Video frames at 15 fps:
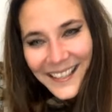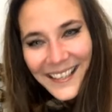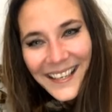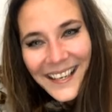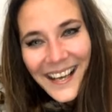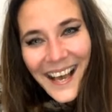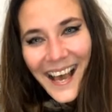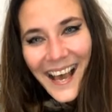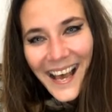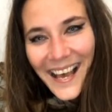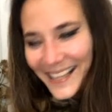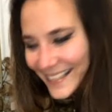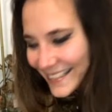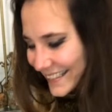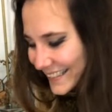
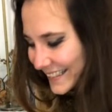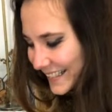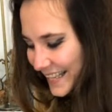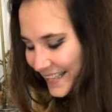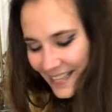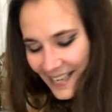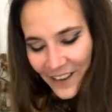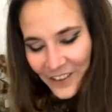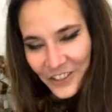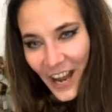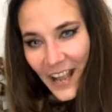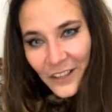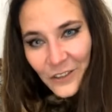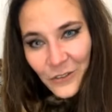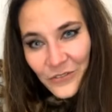And then I was
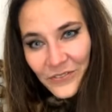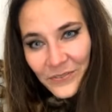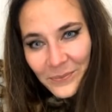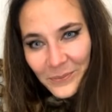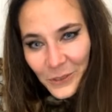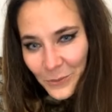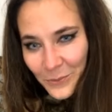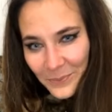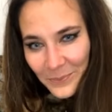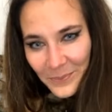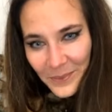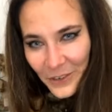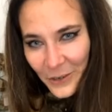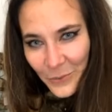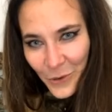trying to
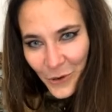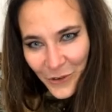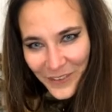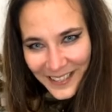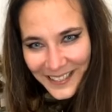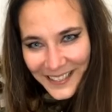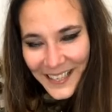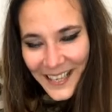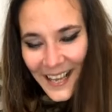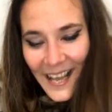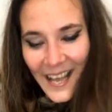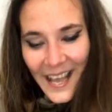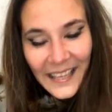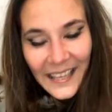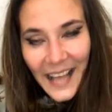remove it,
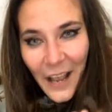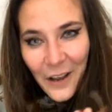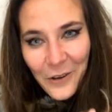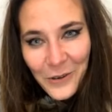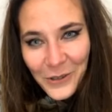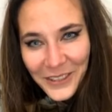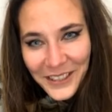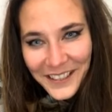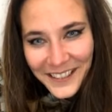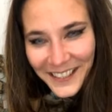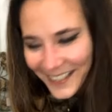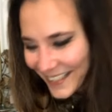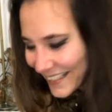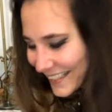and I couldn't.